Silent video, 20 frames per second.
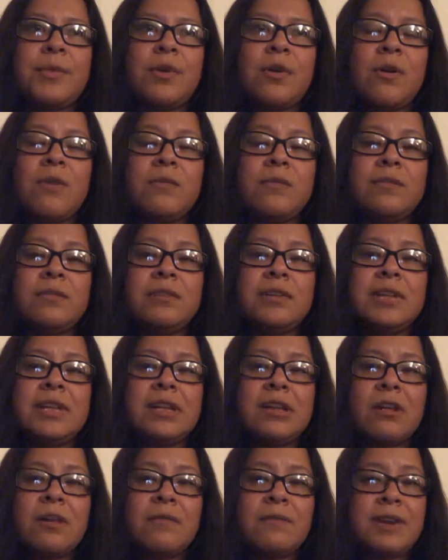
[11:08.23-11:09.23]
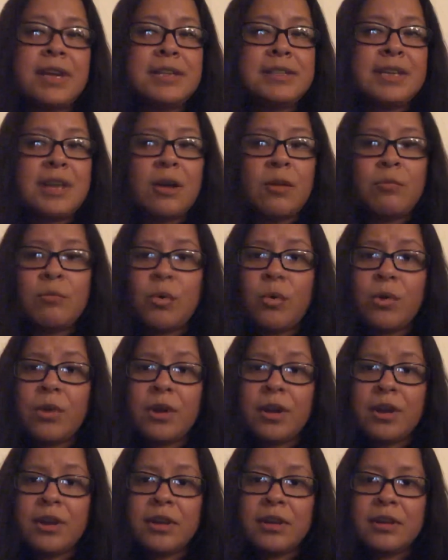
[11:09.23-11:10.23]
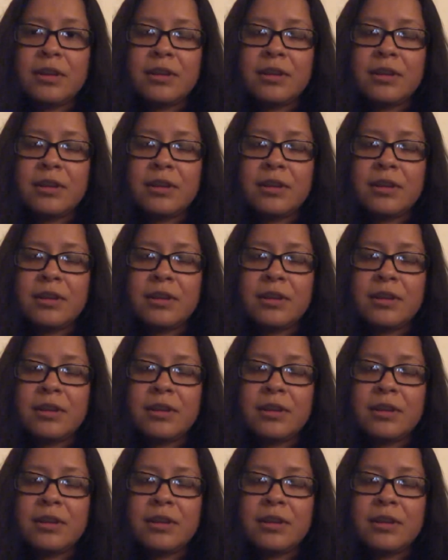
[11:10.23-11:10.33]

Hopefully I'll find out more.